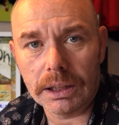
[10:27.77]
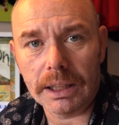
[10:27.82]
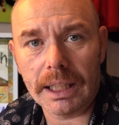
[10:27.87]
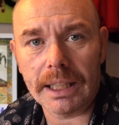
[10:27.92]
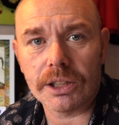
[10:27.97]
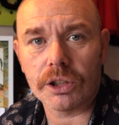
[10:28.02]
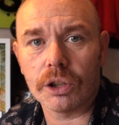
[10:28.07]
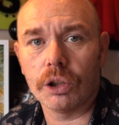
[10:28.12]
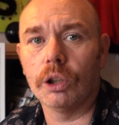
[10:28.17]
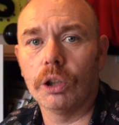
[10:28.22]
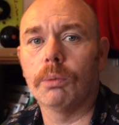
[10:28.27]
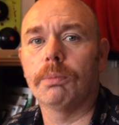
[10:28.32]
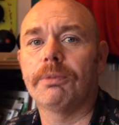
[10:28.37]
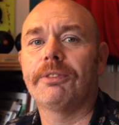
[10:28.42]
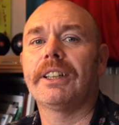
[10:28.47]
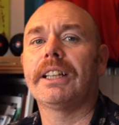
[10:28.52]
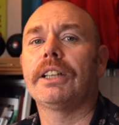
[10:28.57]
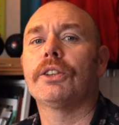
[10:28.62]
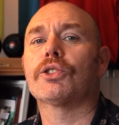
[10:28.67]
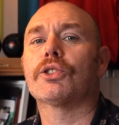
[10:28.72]
Let's hope,
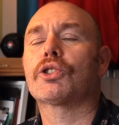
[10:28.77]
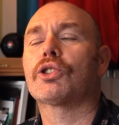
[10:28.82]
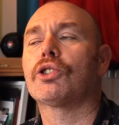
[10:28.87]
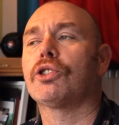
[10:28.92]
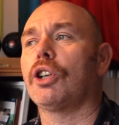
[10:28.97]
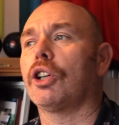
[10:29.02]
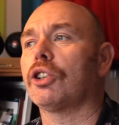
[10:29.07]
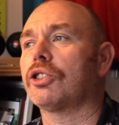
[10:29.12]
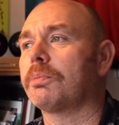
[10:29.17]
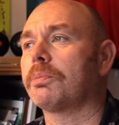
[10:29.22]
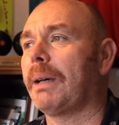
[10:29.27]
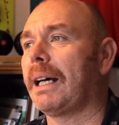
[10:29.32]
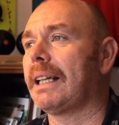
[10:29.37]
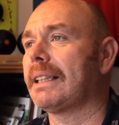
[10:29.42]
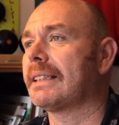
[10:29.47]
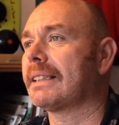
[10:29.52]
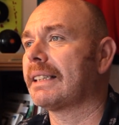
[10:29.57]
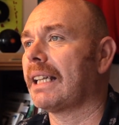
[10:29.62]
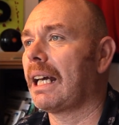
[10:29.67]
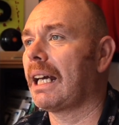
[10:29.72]
fingers crossed, by
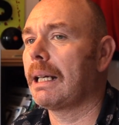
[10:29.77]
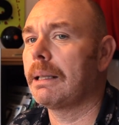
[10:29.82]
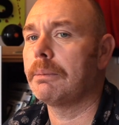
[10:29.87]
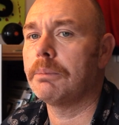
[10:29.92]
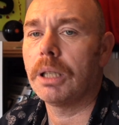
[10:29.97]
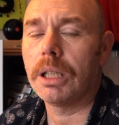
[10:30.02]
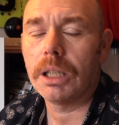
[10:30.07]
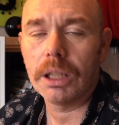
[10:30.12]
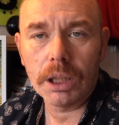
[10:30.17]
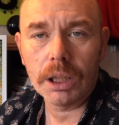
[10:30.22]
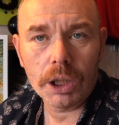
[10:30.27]
the time